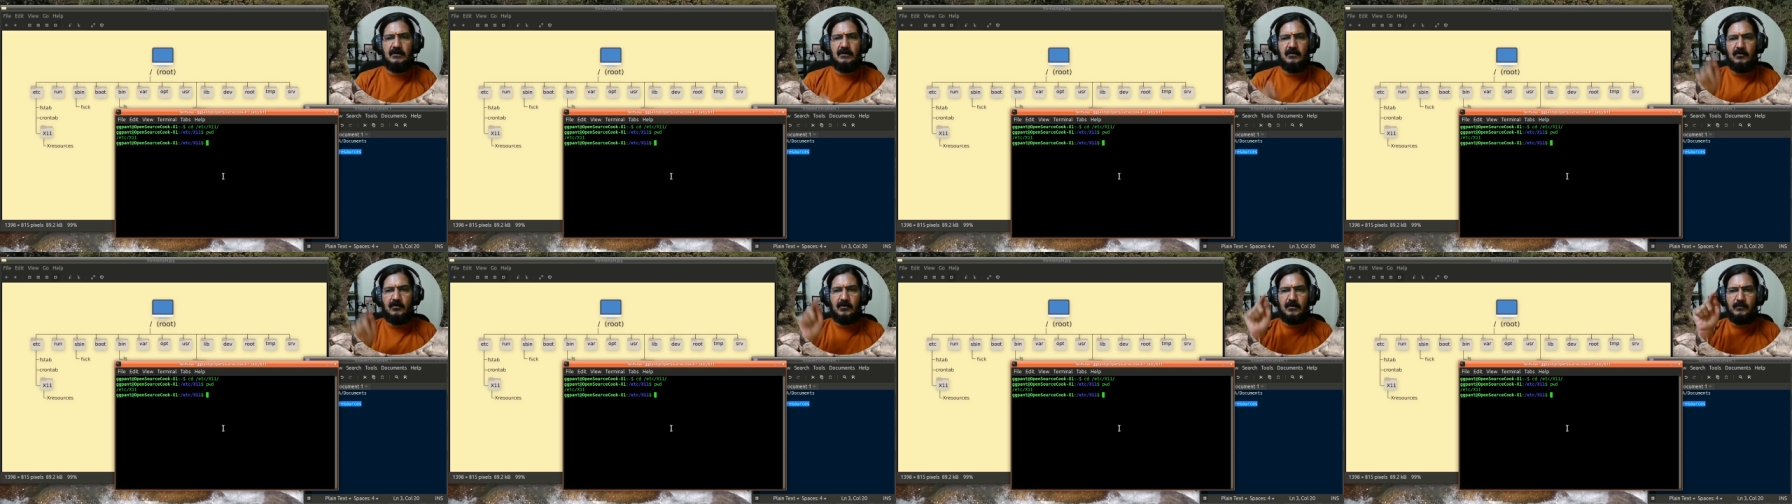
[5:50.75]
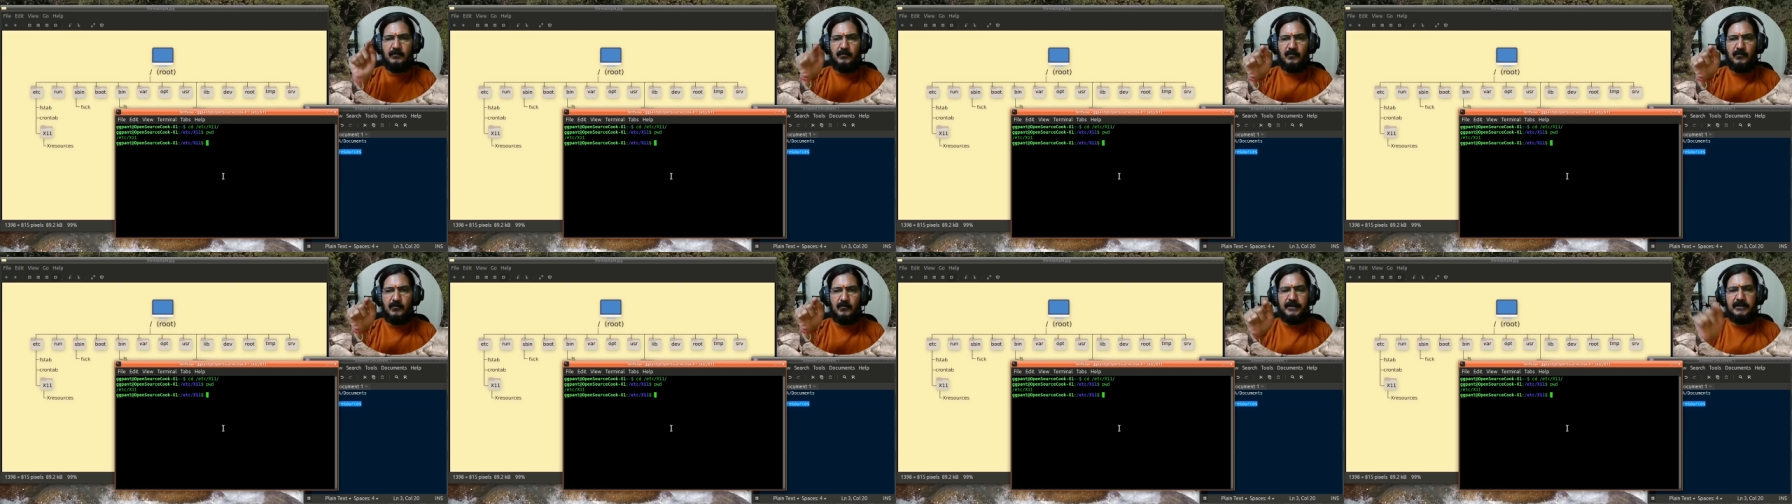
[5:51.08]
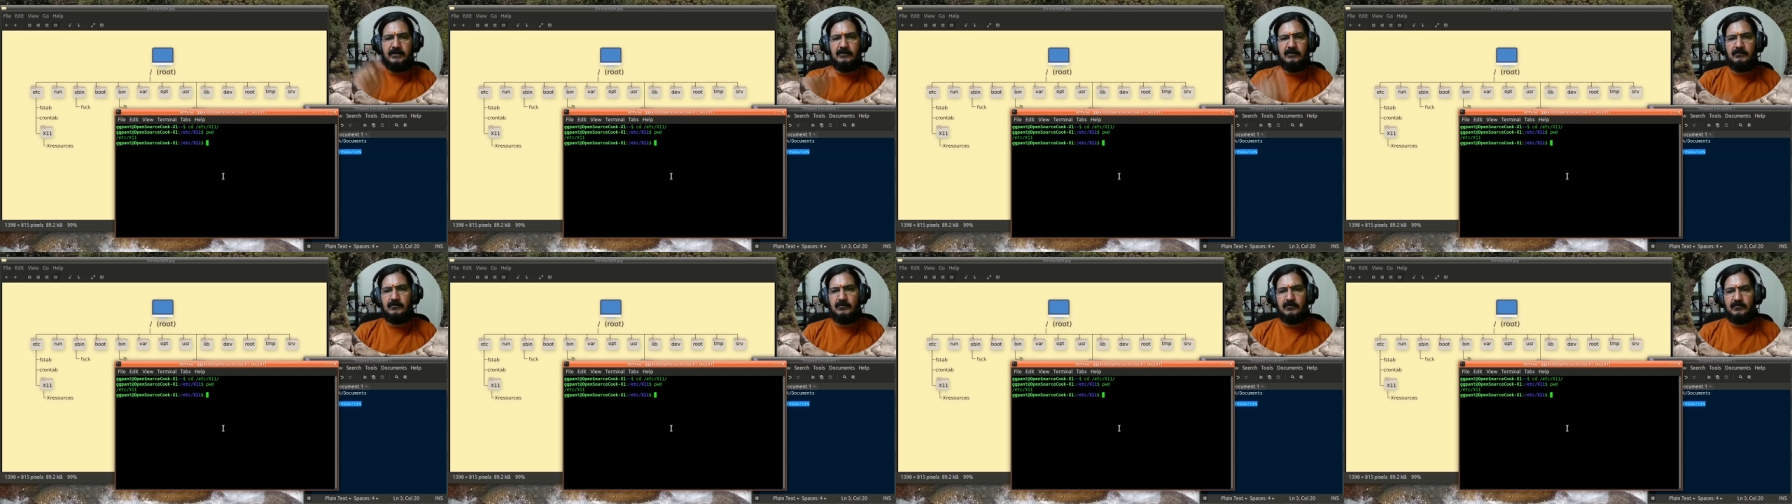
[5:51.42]
or point
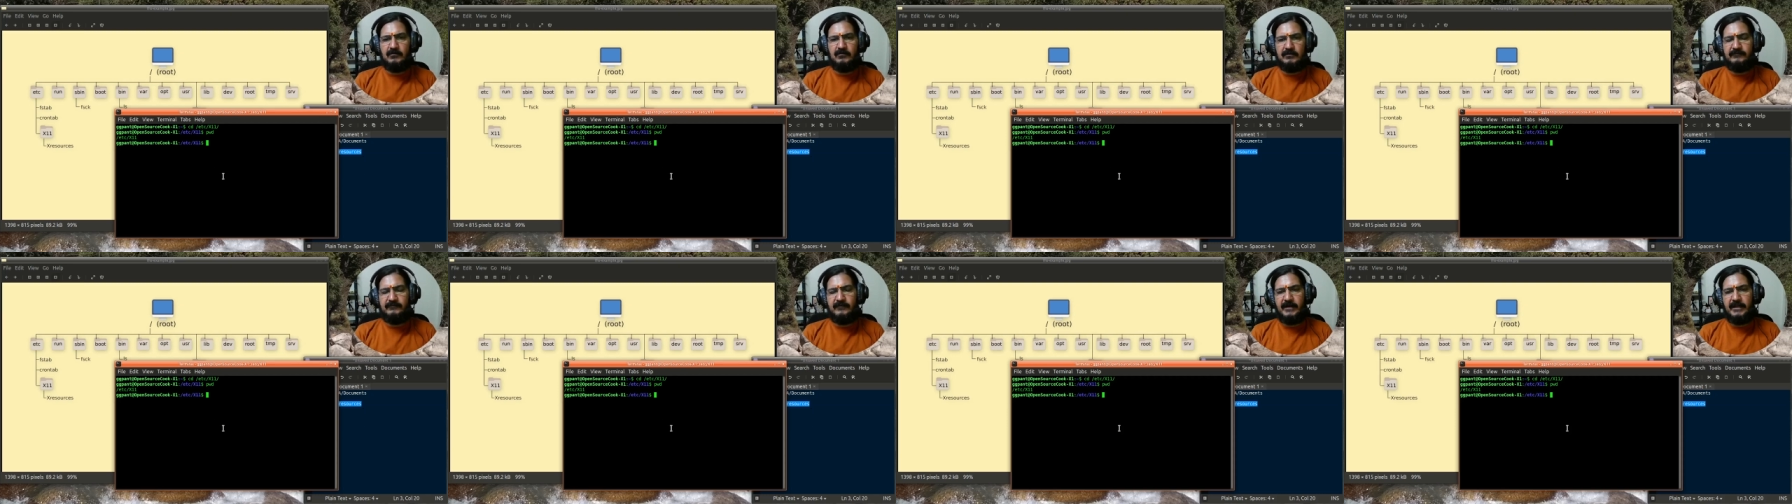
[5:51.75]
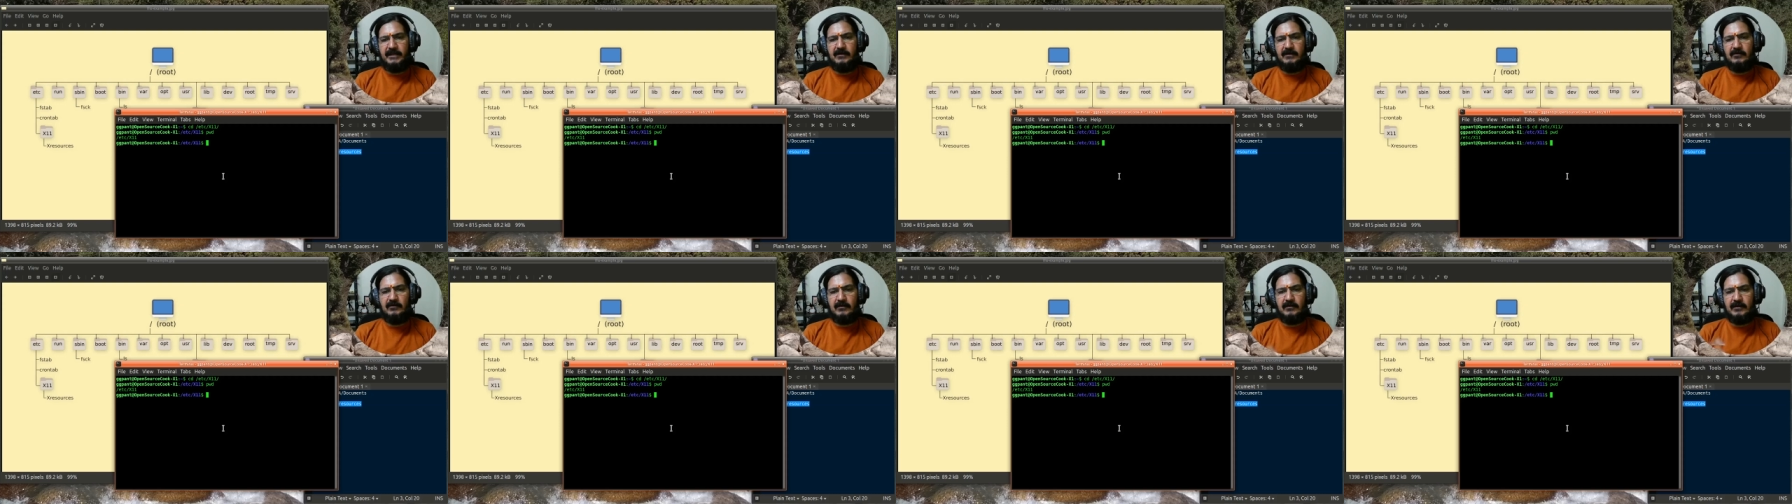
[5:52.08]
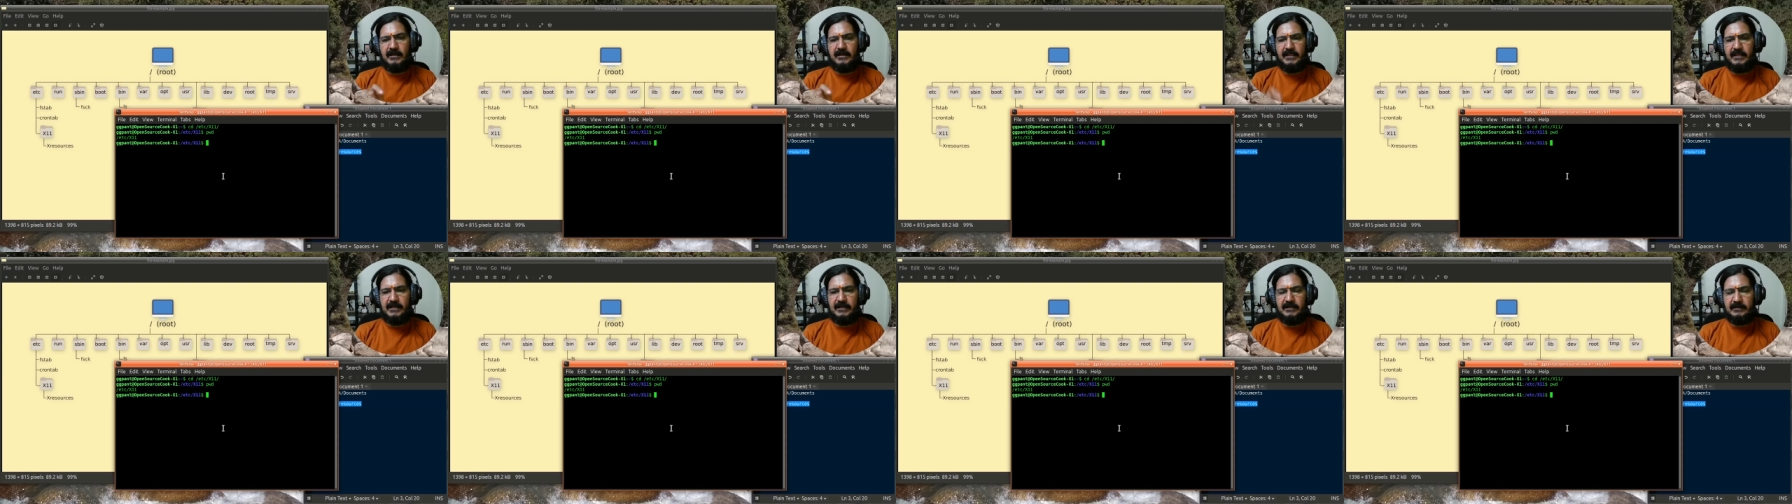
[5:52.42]
out to a file or
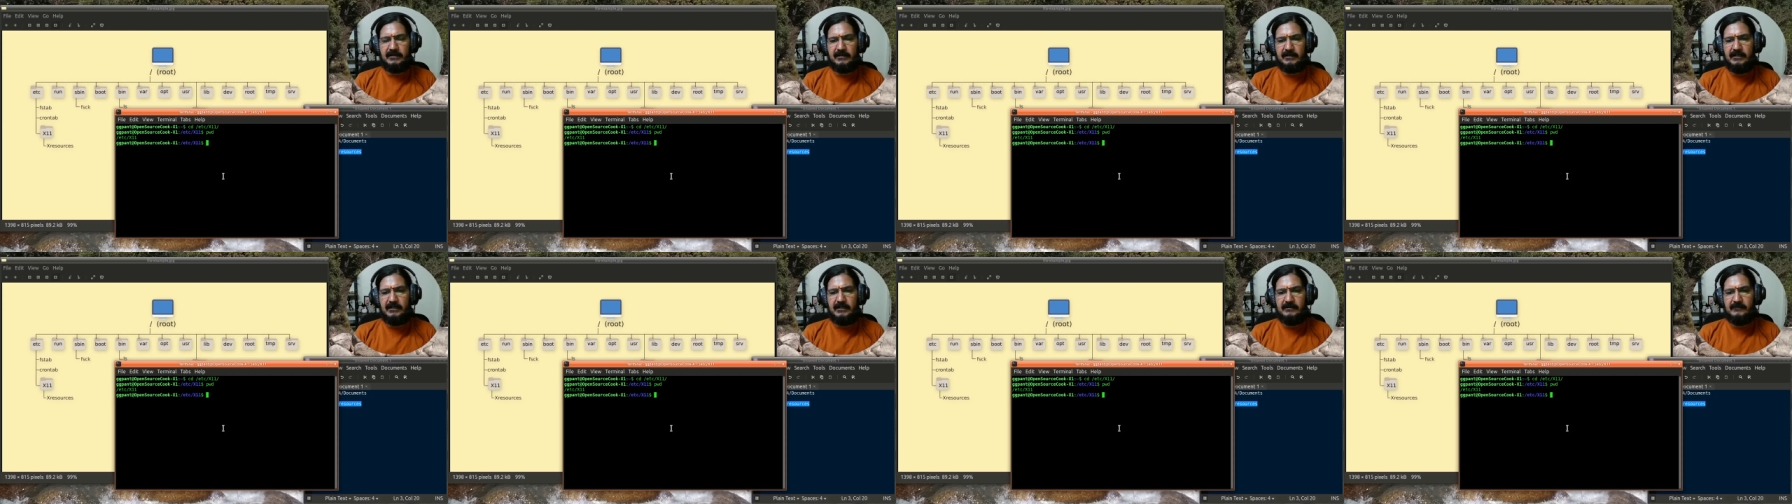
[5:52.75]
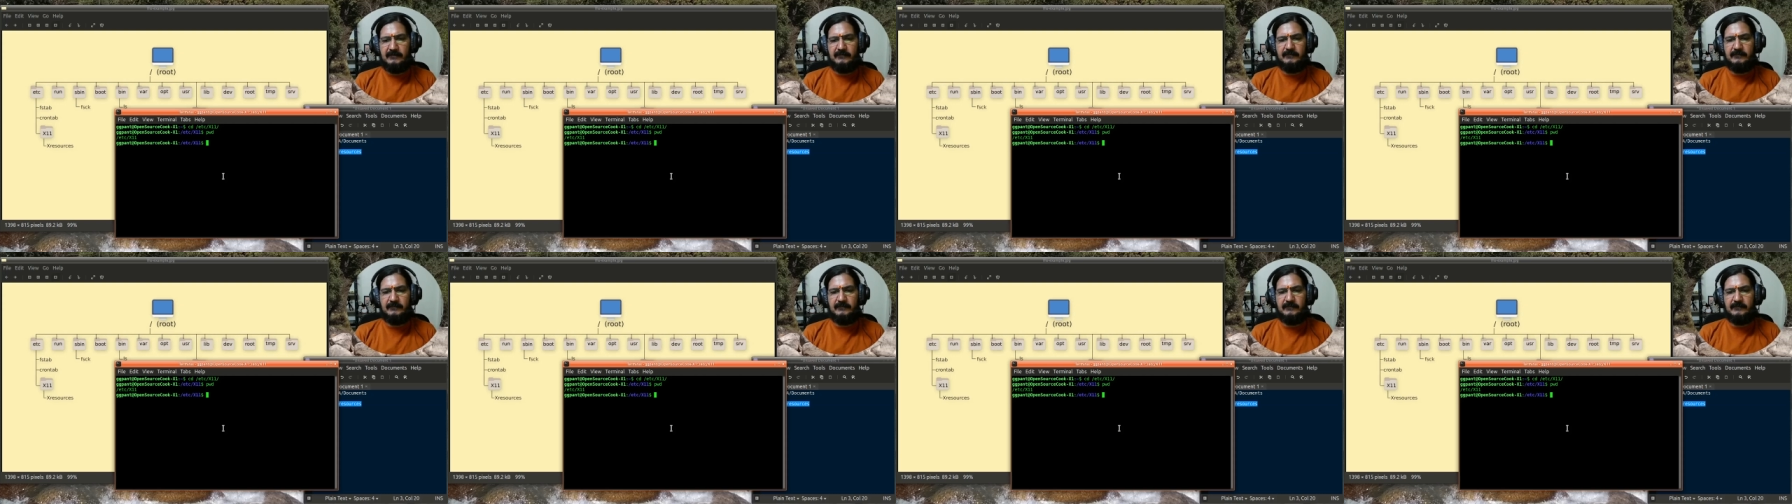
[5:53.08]
directory